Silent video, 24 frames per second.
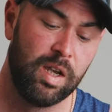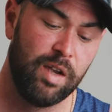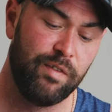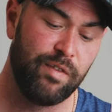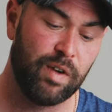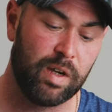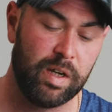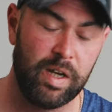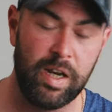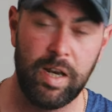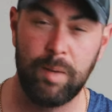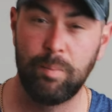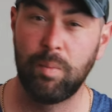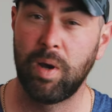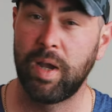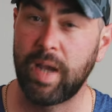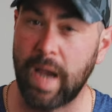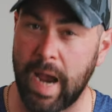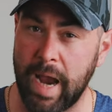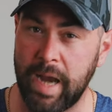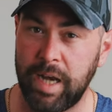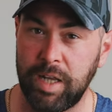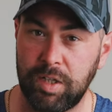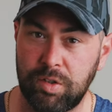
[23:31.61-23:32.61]
If I could hit my
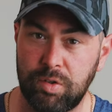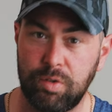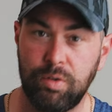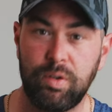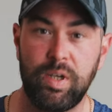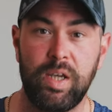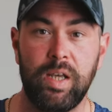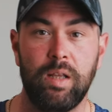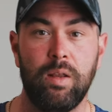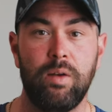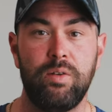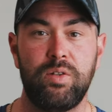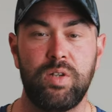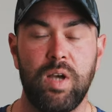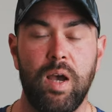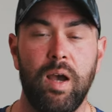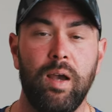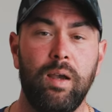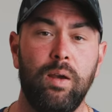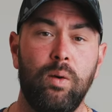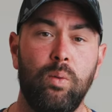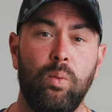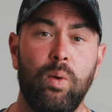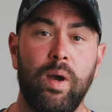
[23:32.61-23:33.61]
82 kilo
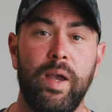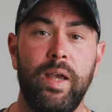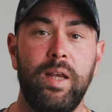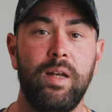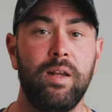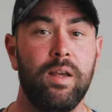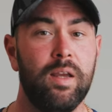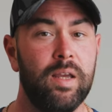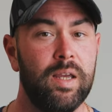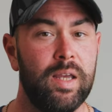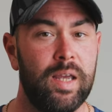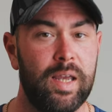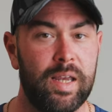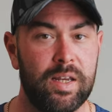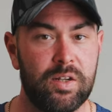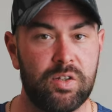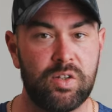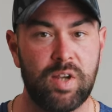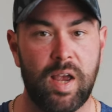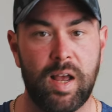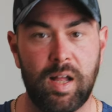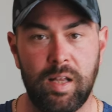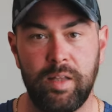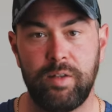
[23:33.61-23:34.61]
target weight
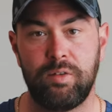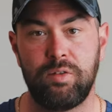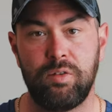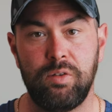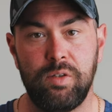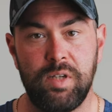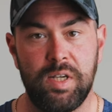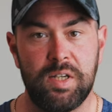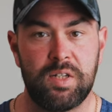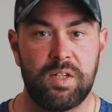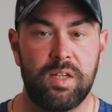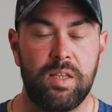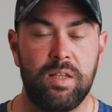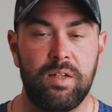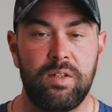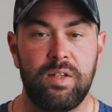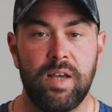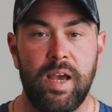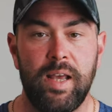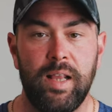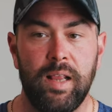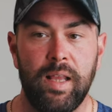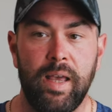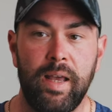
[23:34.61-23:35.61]
exactly 2 years to the
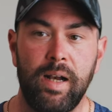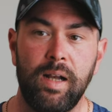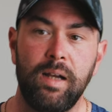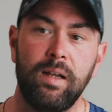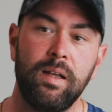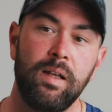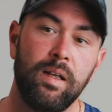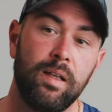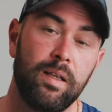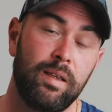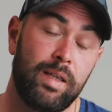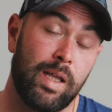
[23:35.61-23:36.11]
day later,